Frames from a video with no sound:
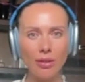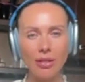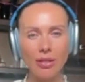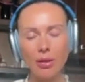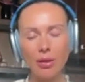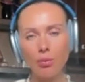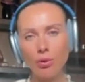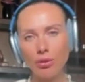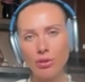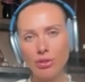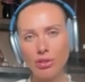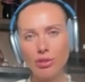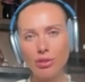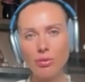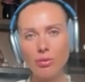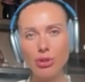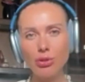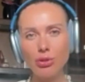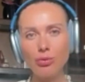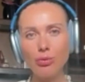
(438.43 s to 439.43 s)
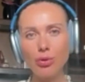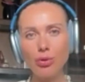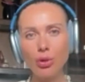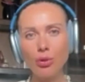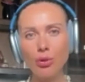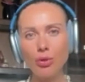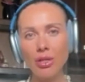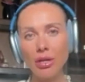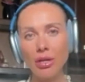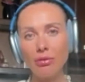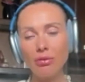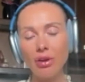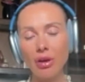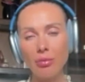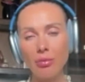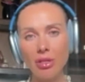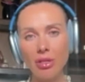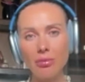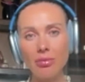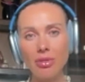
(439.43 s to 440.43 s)
They wanted me to follow their
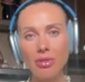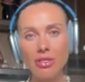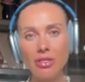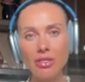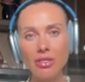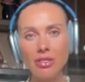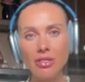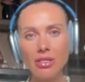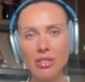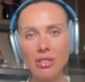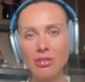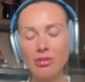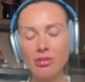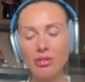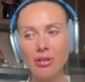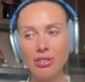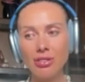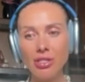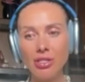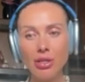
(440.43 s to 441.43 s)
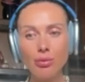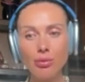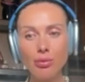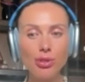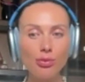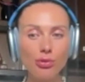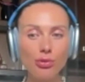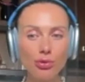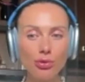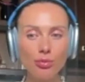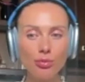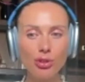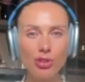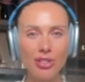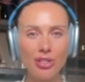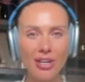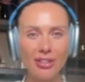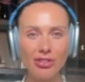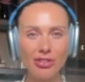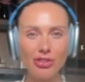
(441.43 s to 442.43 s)
family business and deal with food
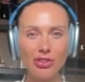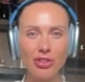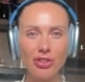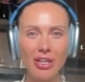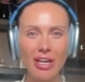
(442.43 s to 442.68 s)
production.